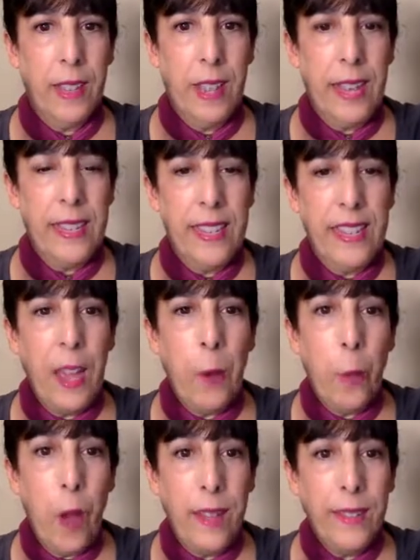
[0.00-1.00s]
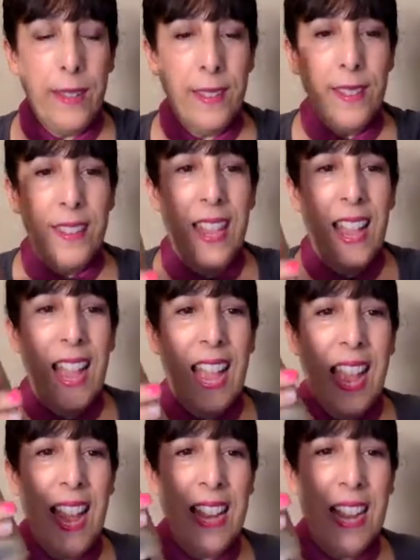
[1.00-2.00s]
I did that once,
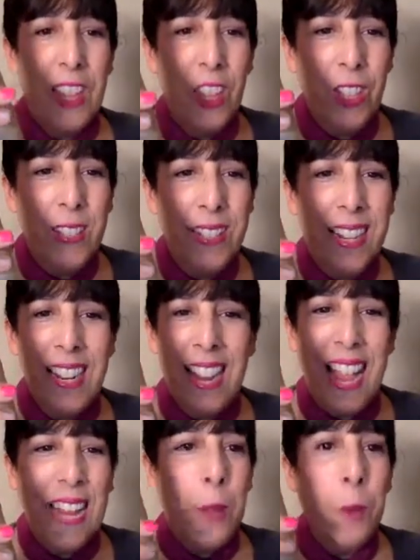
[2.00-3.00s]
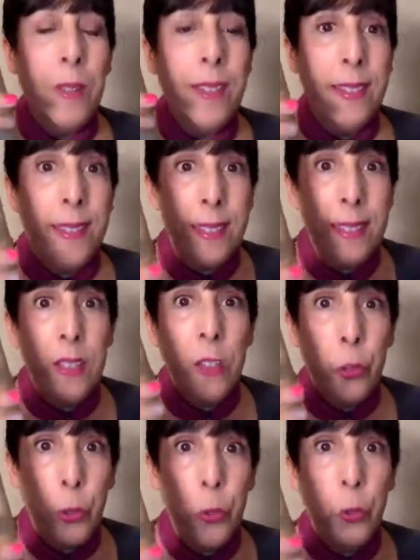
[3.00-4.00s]
and I looked at it, and it was still
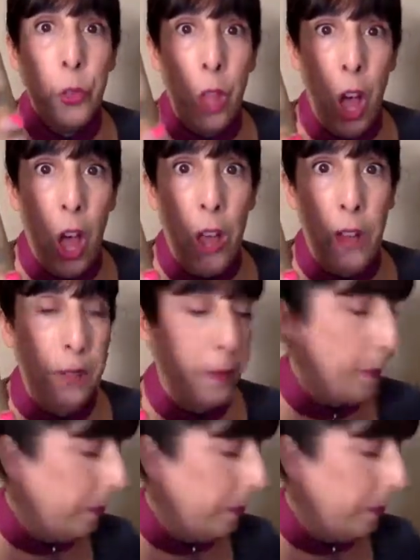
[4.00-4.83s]
too long.